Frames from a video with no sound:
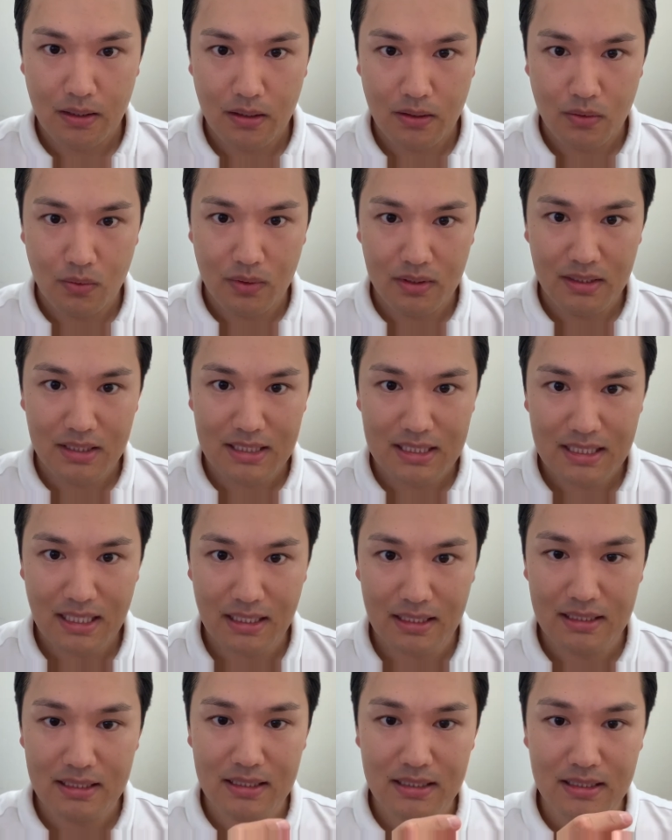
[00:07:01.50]
when the
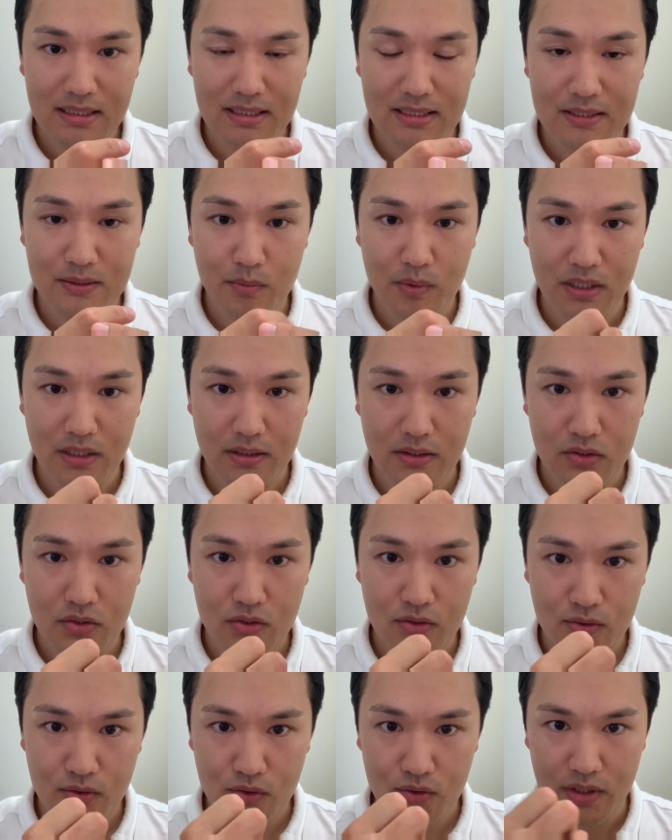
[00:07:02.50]
tendon is being
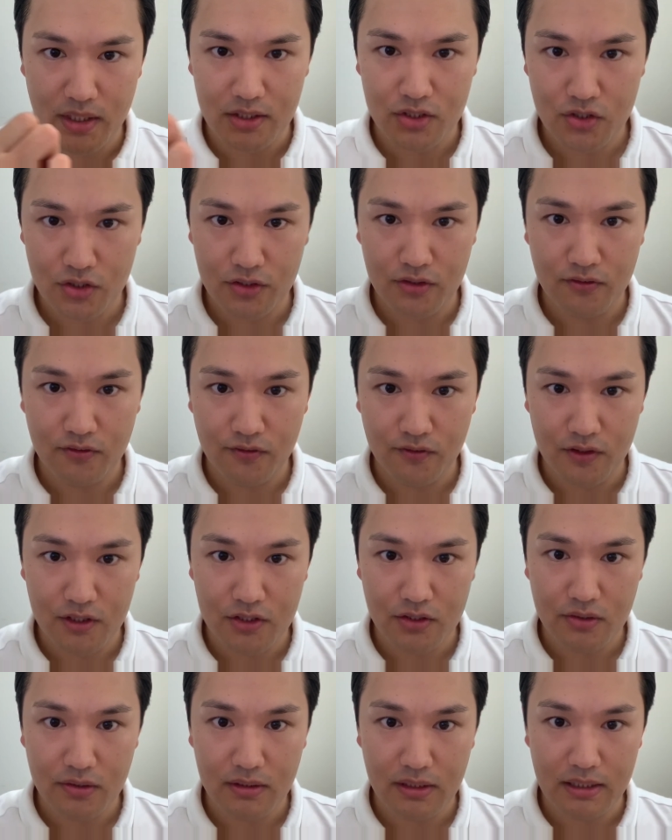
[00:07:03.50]
stretched
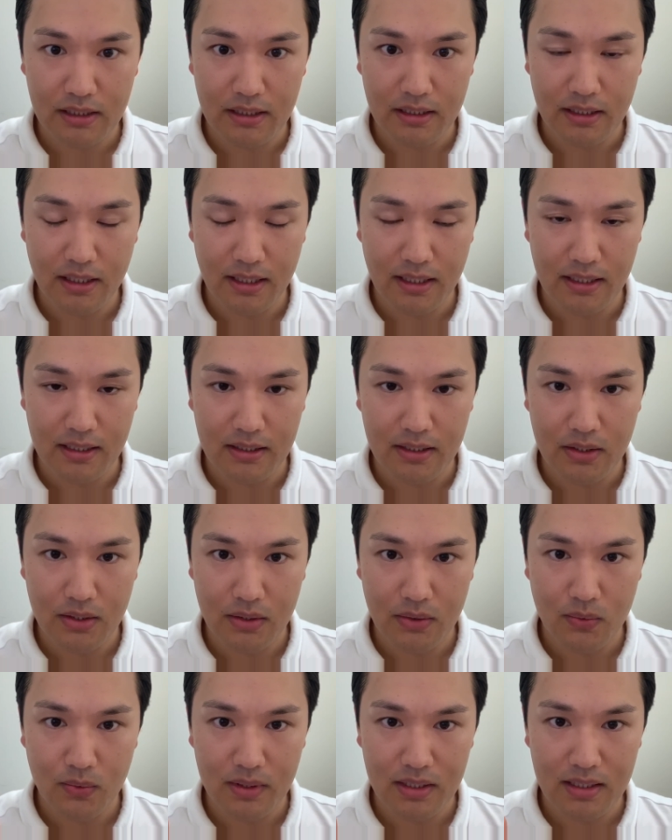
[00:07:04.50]
physically and
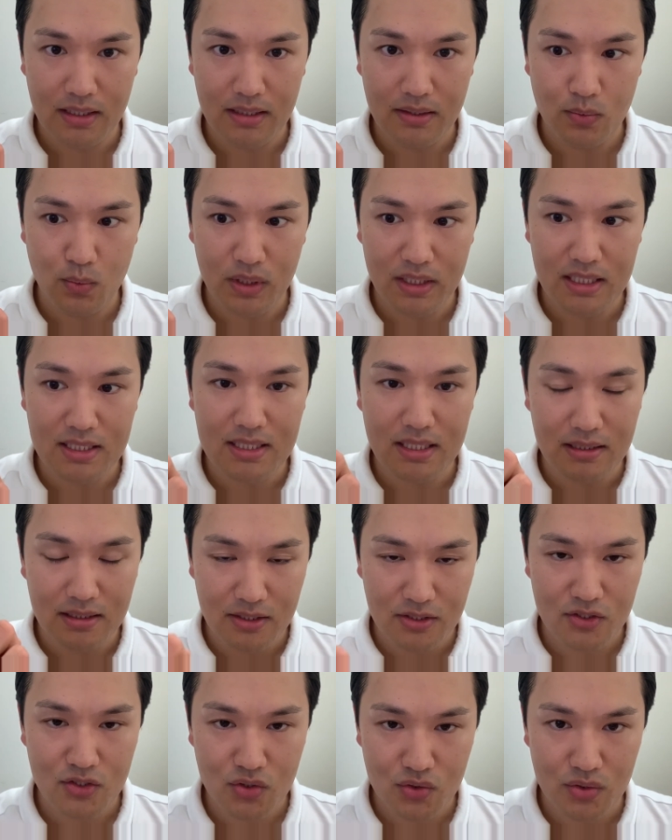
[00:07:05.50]
when it's under
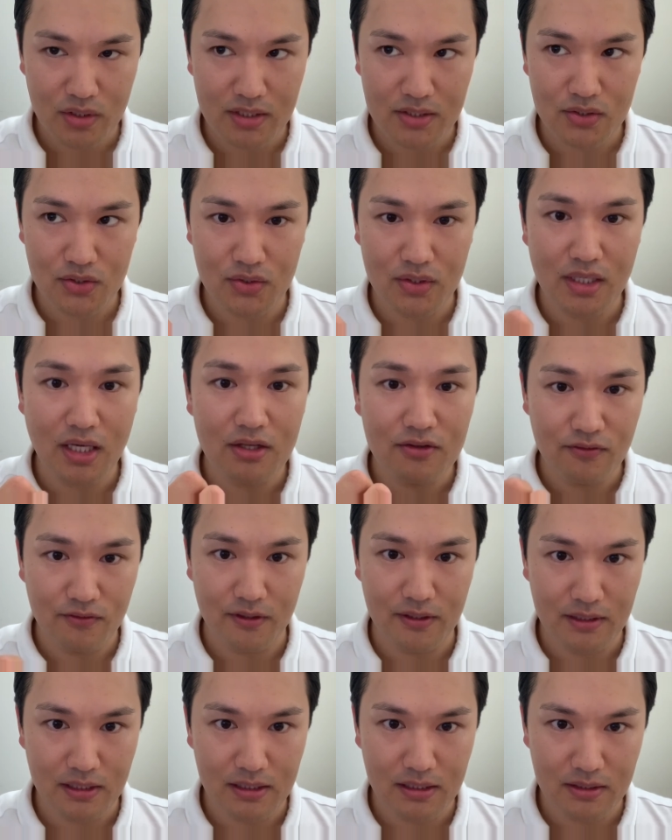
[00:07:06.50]
stress, you can
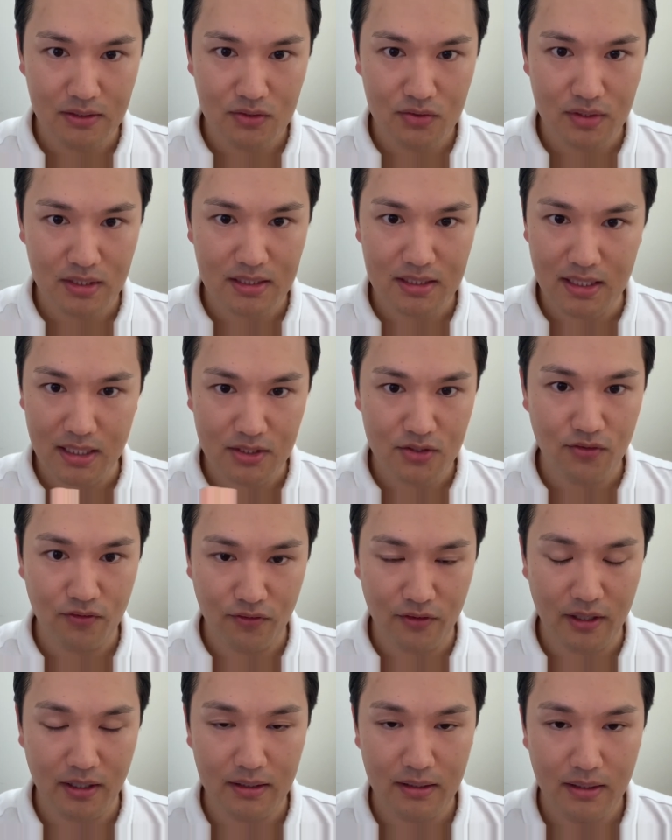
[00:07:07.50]
feel the distress. That's
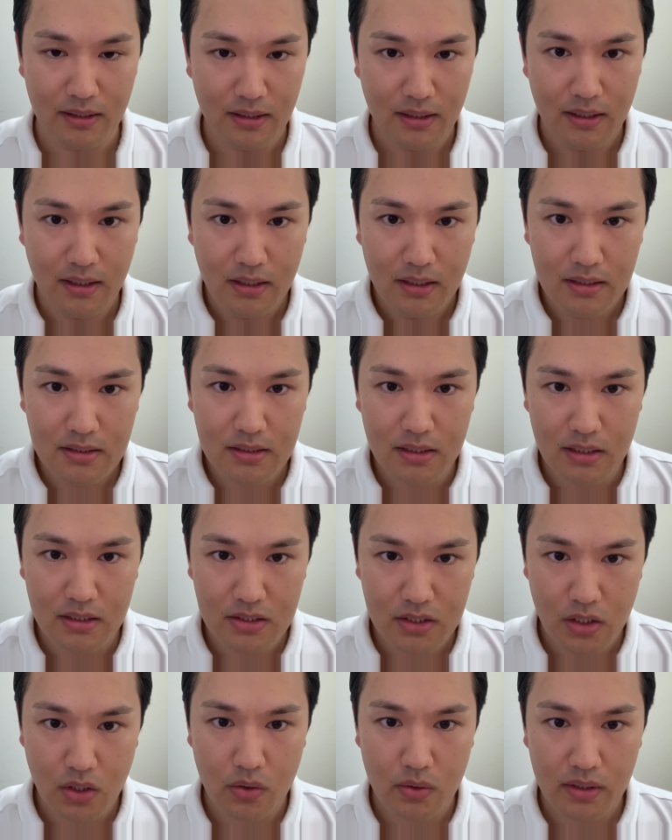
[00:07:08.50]
fine. So as
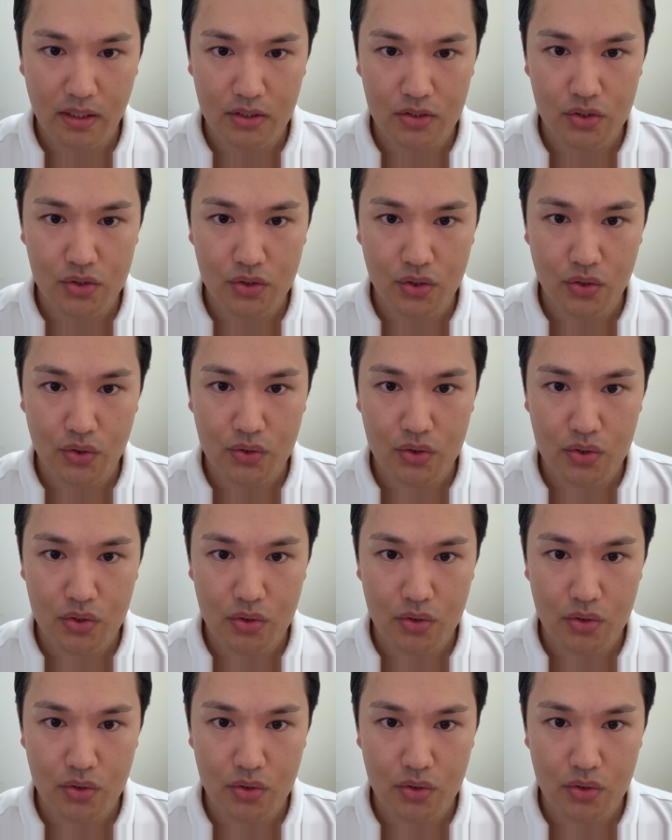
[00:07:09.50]
long as you